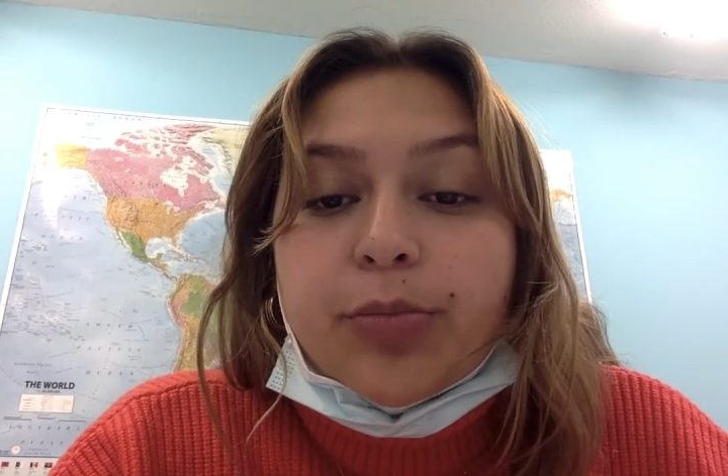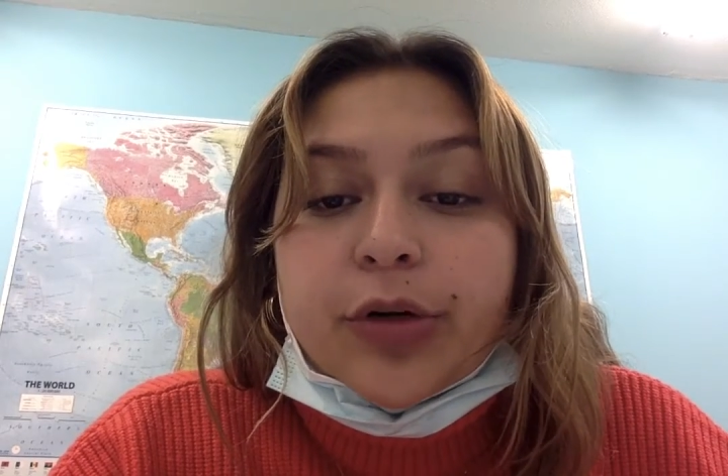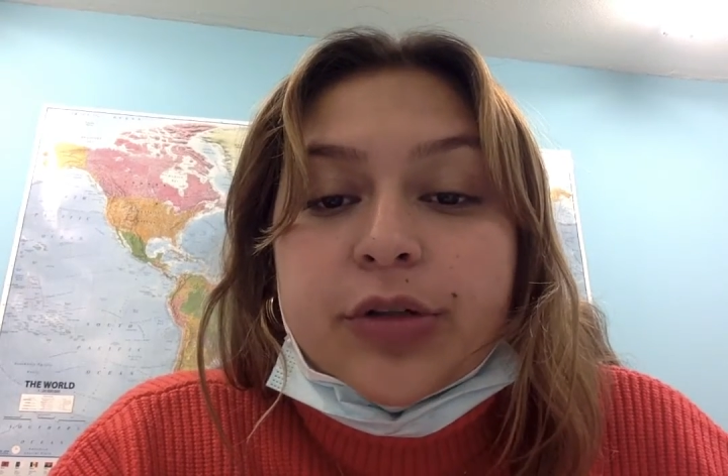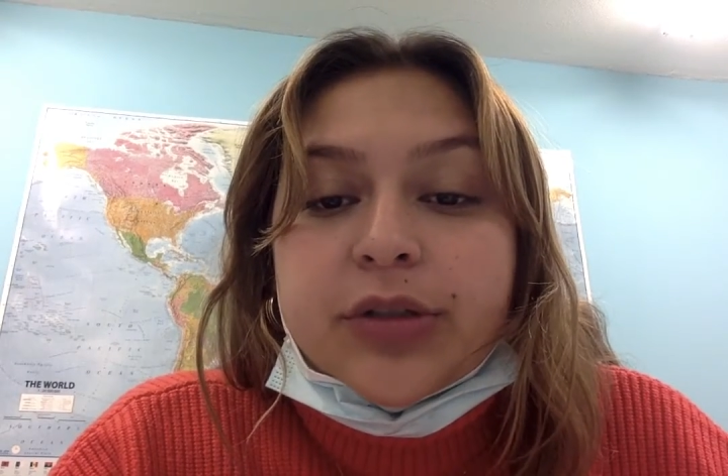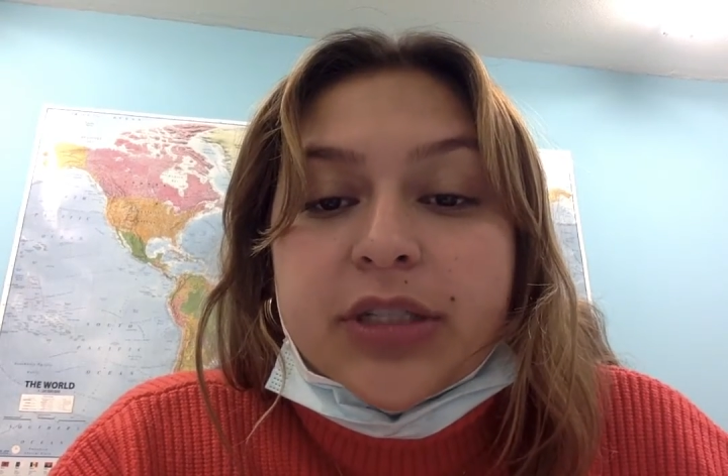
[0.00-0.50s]

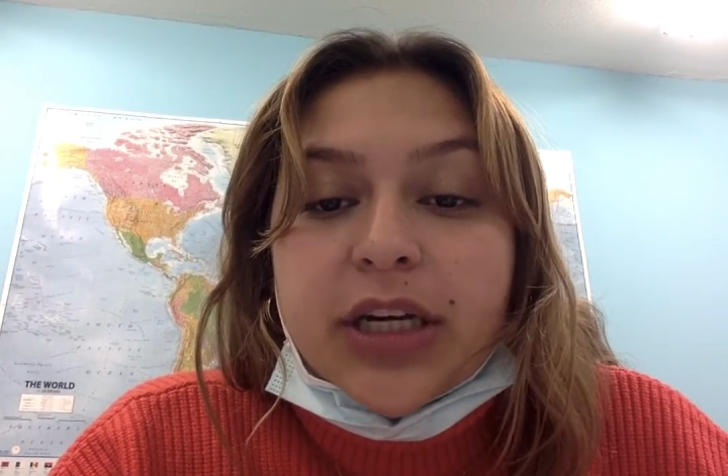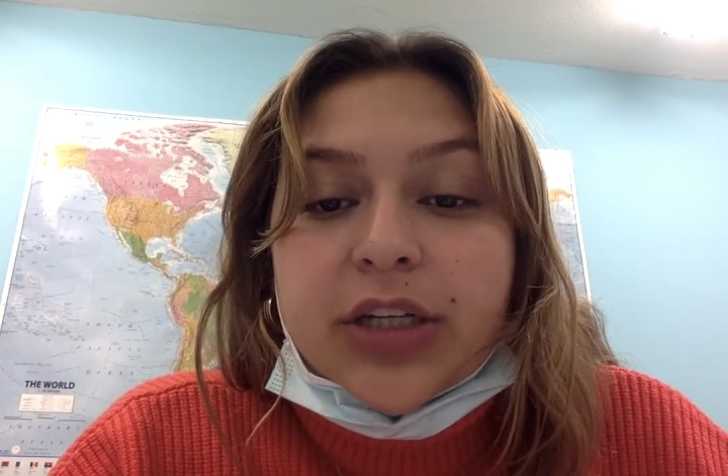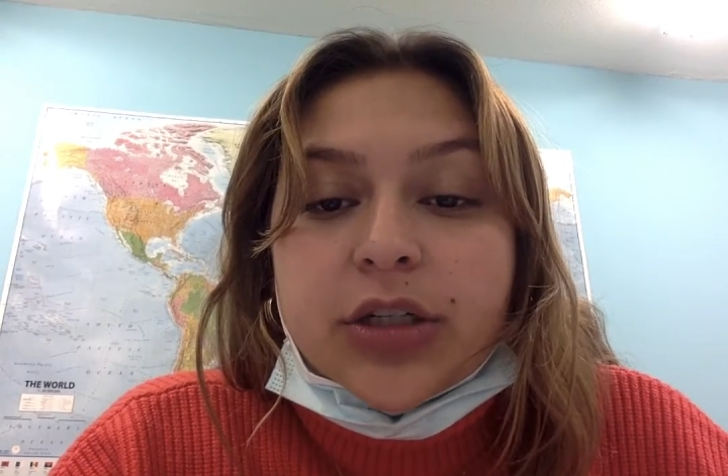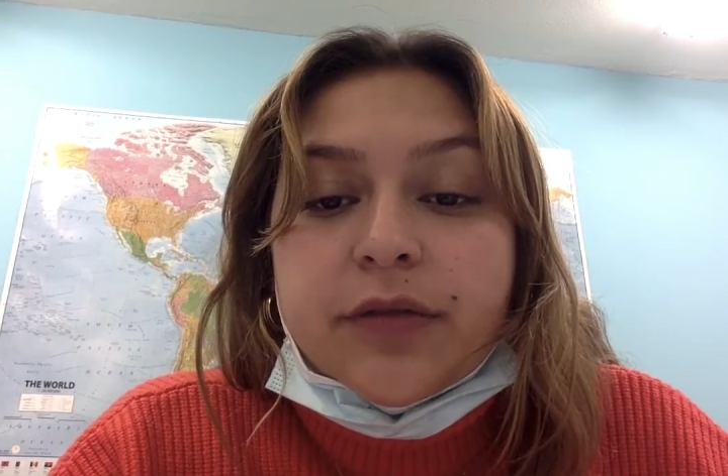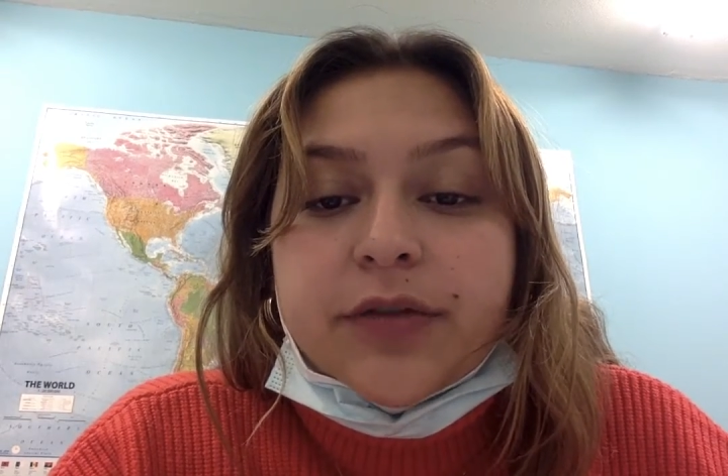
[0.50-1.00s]

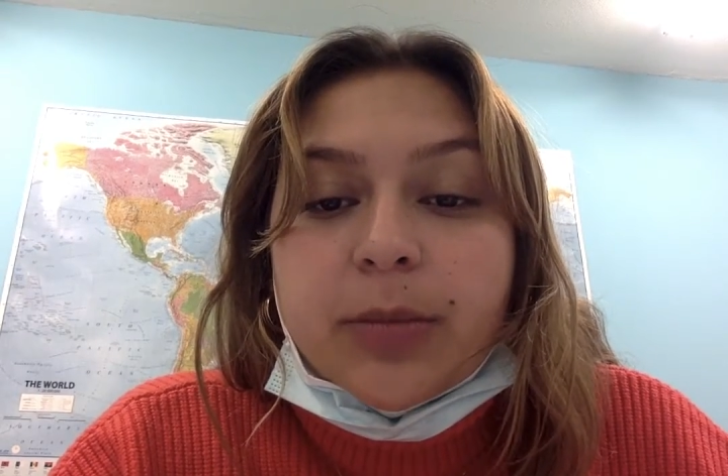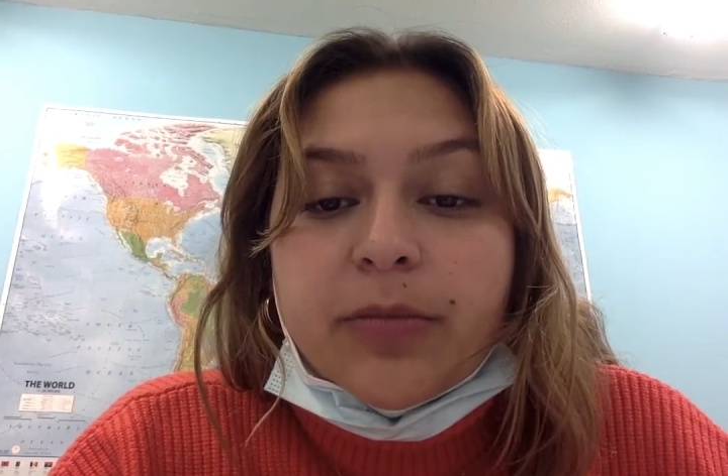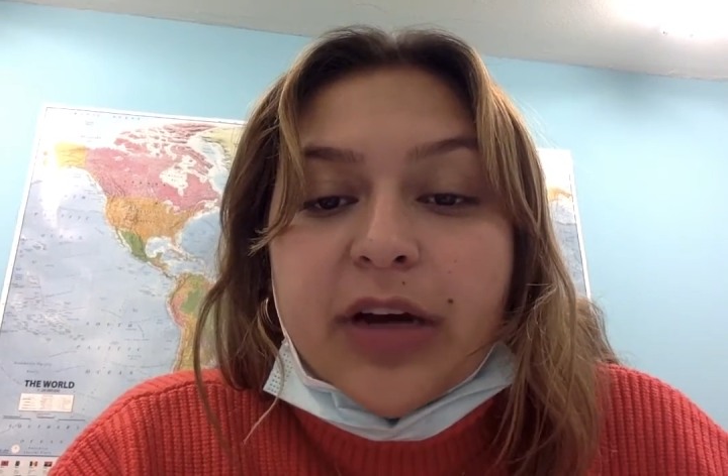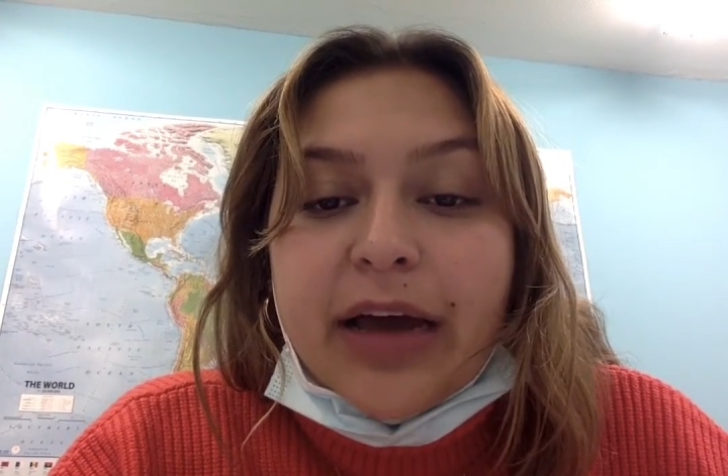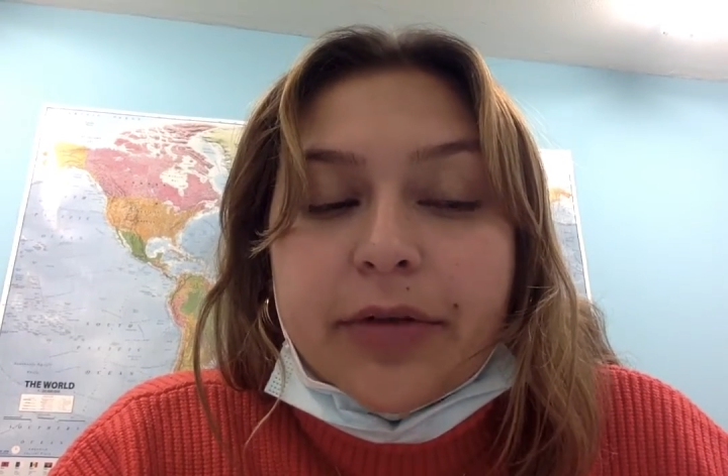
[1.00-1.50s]
pronunciation of
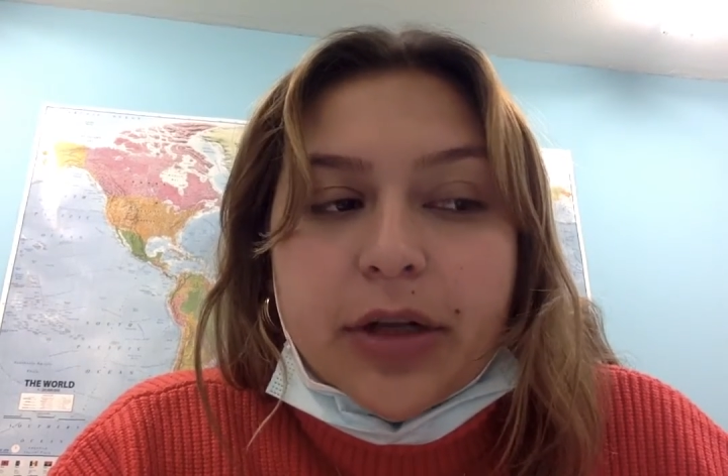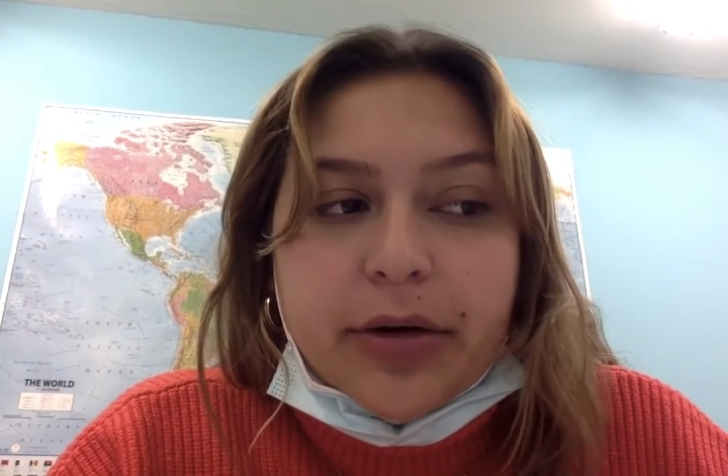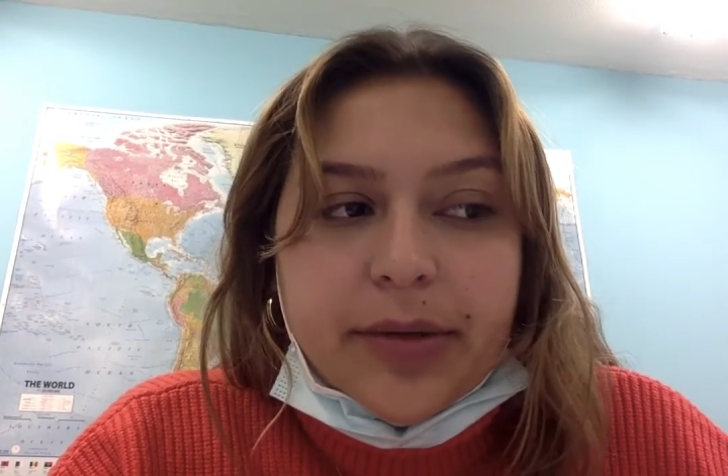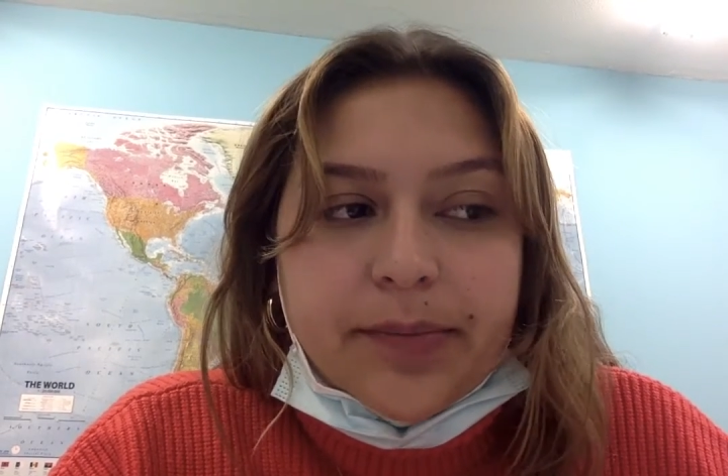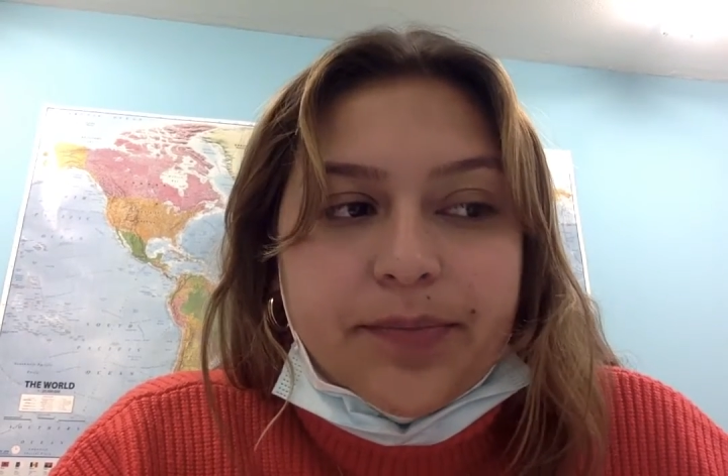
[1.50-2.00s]
some
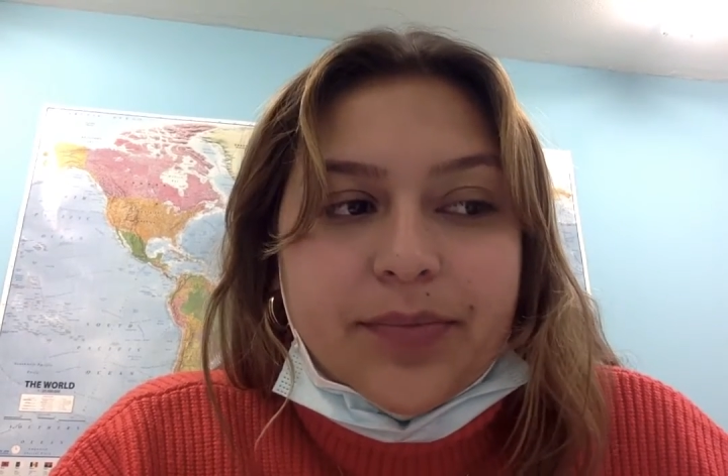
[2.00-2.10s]
vocabulary.